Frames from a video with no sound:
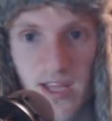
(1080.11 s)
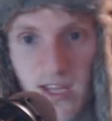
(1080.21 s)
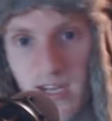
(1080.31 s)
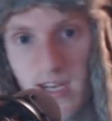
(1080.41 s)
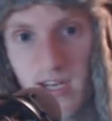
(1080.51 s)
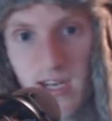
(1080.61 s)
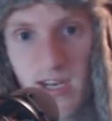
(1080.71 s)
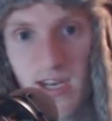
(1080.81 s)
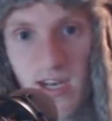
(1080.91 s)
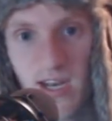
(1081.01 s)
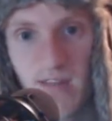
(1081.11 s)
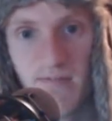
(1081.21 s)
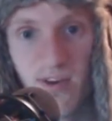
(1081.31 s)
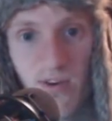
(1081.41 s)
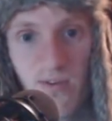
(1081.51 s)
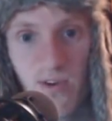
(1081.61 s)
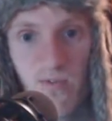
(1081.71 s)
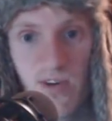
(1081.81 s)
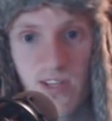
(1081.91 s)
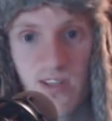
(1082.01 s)
And if you don't
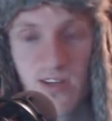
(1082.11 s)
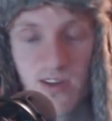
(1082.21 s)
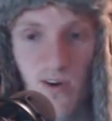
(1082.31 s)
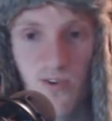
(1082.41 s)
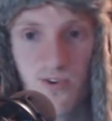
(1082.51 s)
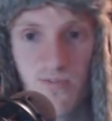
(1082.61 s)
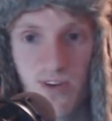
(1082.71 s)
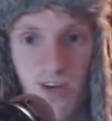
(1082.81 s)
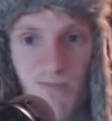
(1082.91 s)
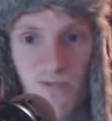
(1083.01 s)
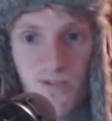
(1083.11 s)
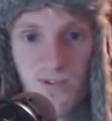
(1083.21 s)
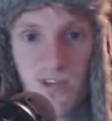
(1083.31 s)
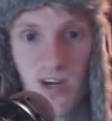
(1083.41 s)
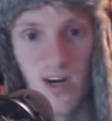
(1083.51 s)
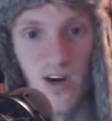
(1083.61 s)
know what the college overtime rules,